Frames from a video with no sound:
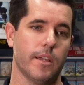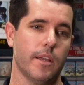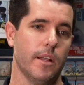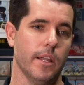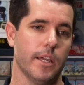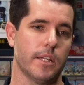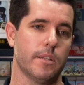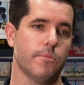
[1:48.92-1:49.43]
the
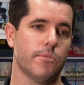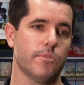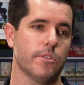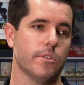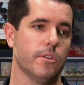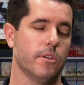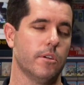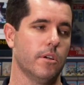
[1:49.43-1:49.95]

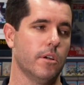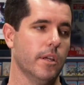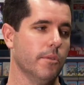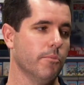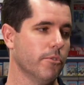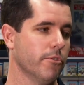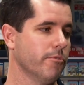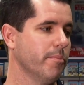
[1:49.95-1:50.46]
collectibles,
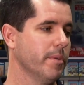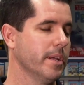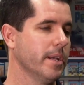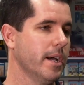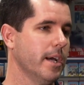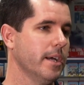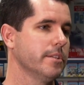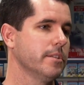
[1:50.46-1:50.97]
it would have been
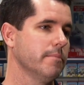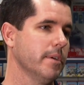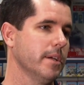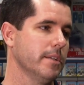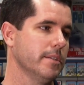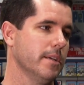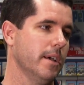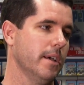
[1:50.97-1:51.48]
hard to
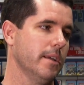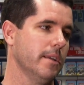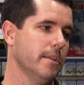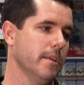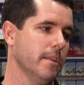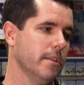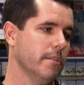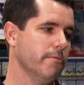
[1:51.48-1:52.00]

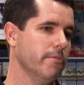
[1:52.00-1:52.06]
maintain the